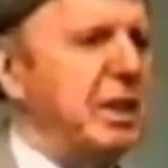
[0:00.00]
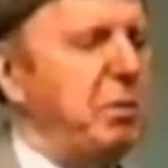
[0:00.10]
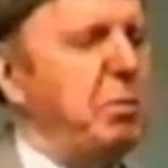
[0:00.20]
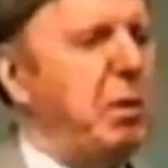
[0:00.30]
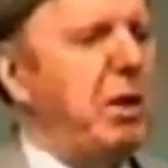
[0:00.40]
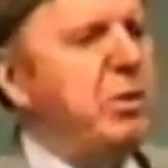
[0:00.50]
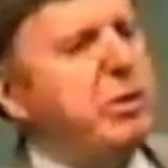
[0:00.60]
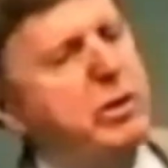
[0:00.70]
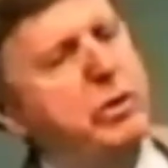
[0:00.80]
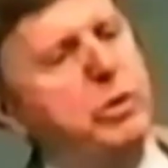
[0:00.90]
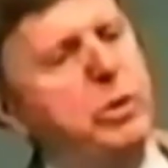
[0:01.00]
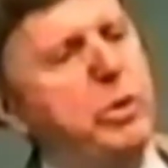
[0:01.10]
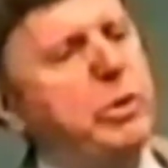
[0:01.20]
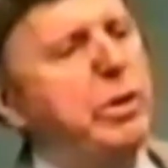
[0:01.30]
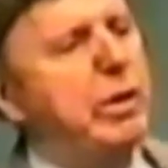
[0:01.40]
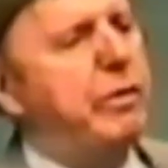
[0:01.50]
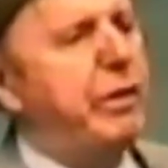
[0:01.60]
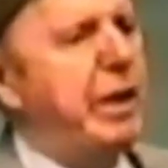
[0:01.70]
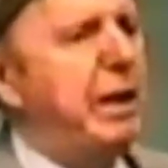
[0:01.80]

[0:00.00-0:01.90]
The multitude of